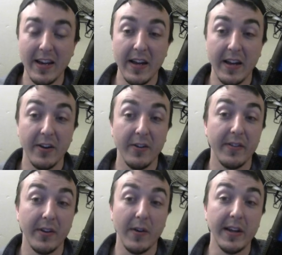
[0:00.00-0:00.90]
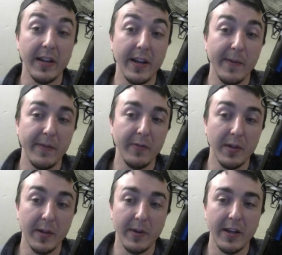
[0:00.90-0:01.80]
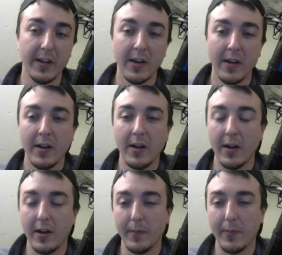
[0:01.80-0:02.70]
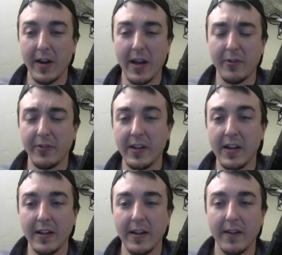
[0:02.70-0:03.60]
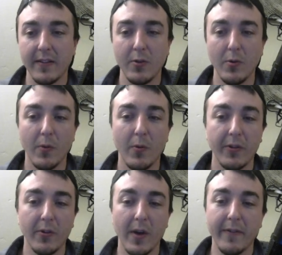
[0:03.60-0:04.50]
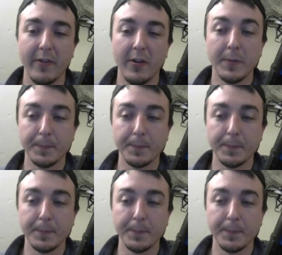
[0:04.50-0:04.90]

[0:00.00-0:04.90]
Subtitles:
It hurts the grind game if you limit it. But I don't see any hits to it whatsoever.